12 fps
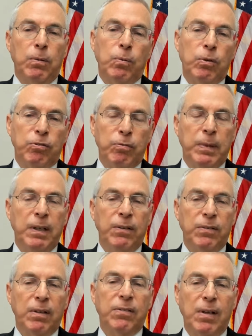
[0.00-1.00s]
which
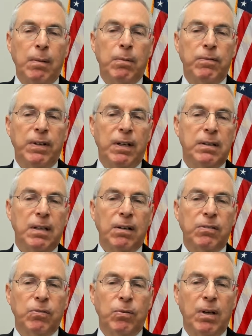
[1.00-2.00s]
means that some of the
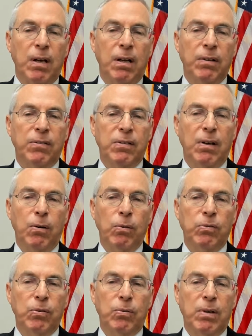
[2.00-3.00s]
attacks on us are
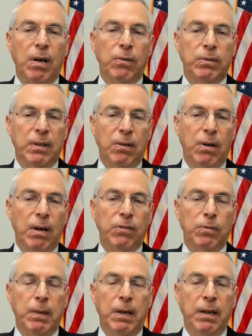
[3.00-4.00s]
also
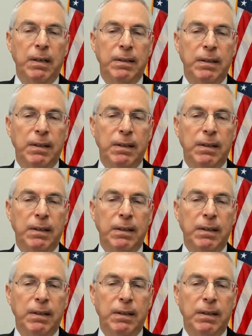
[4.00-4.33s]
characterized by